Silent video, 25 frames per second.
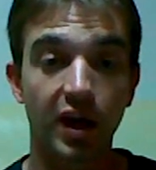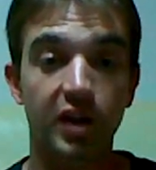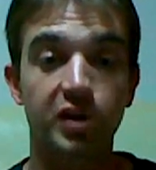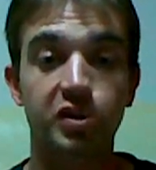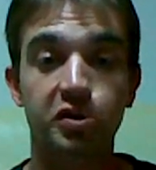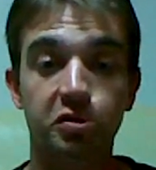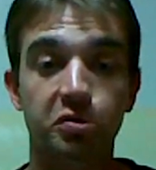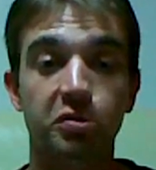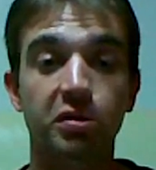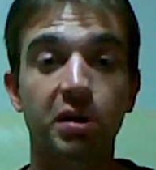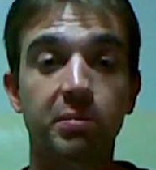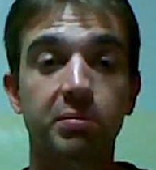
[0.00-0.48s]

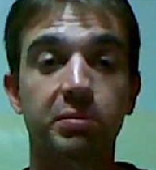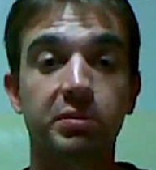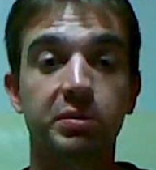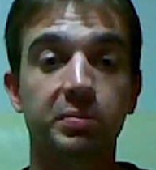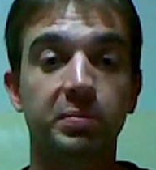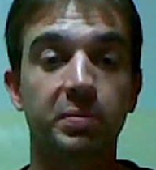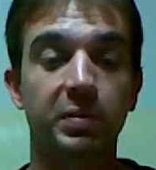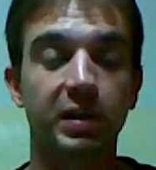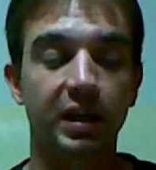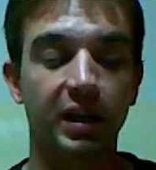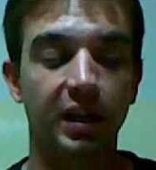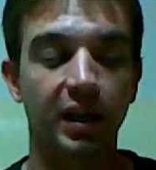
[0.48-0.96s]
That
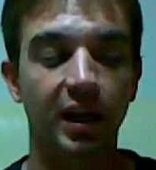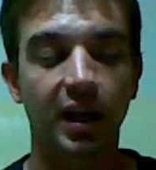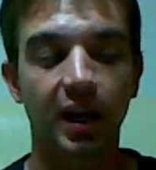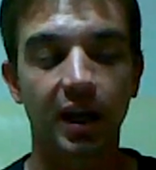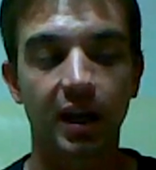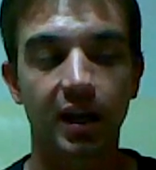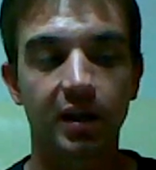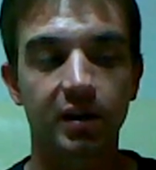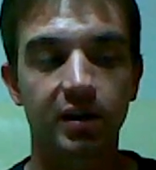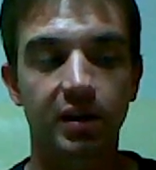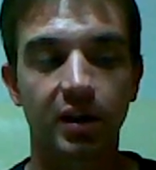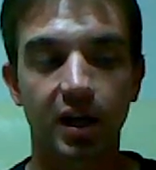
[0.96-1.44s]
troubled
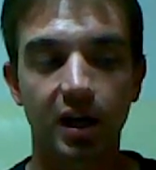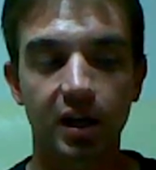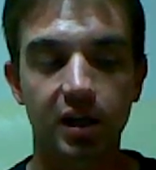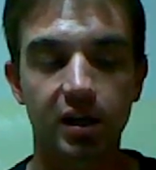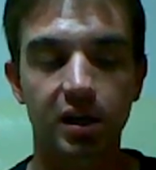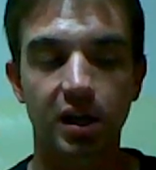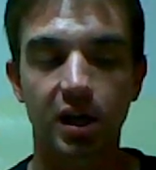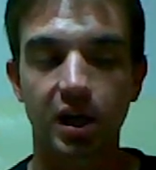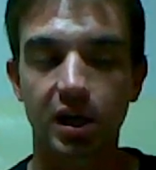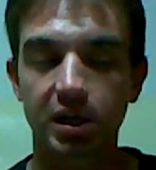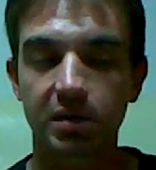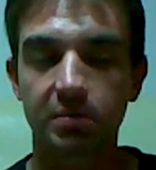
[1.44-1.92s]
me, and
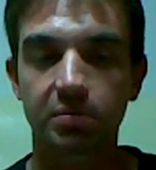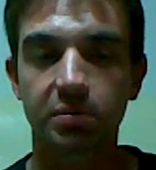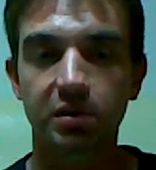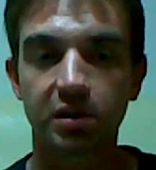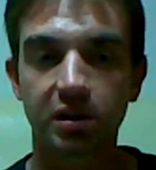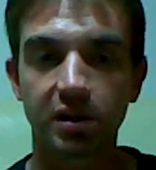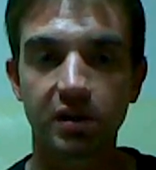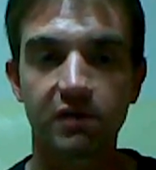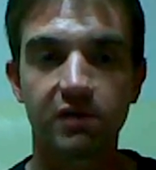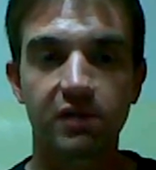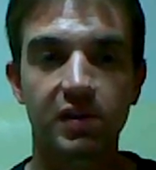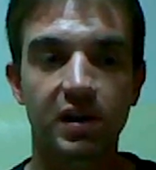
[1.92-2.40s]
I
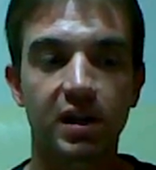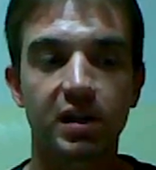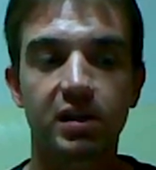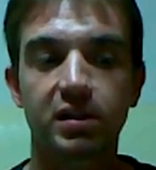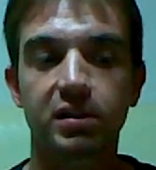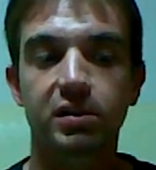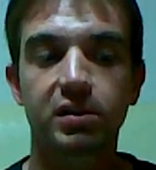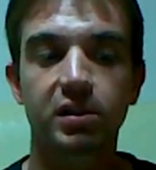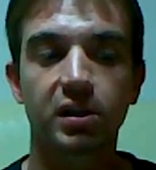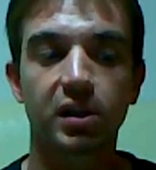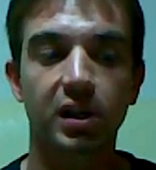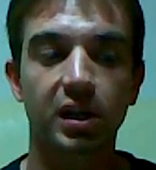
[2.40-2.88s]
kind of believed
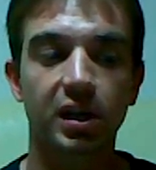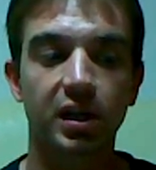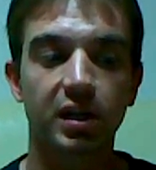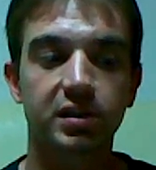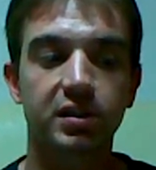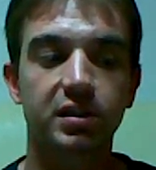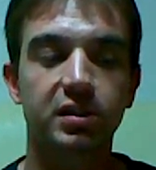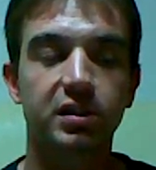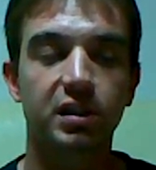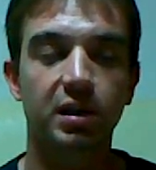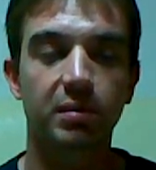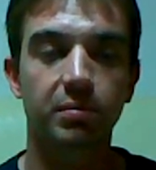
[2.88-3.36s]
that until
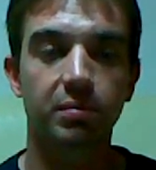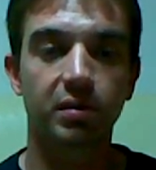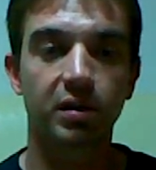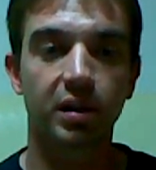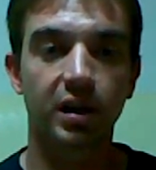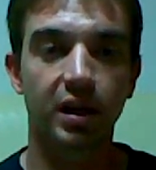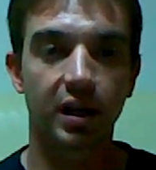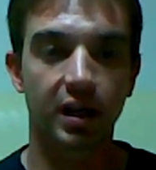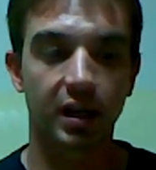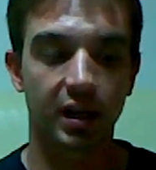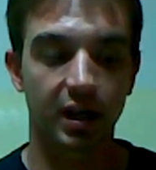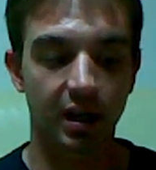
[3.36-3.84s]
I got to
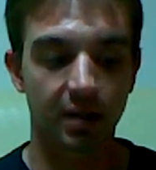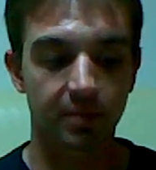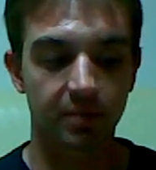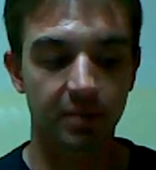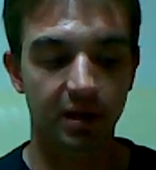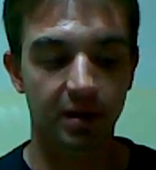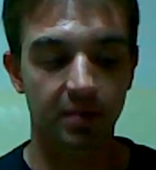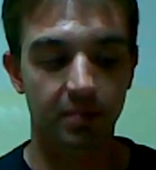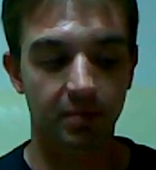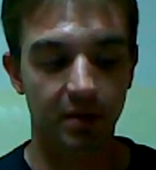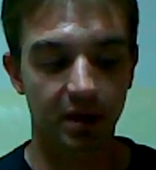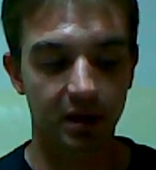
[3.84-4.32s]
AA
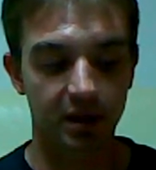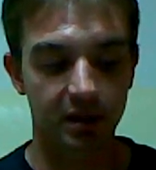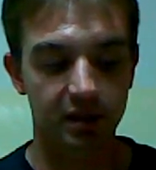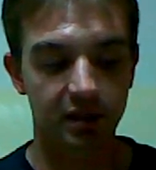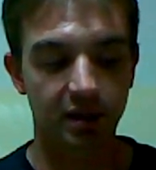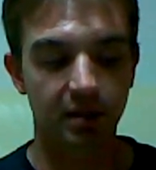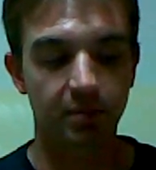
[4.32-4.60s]
and I met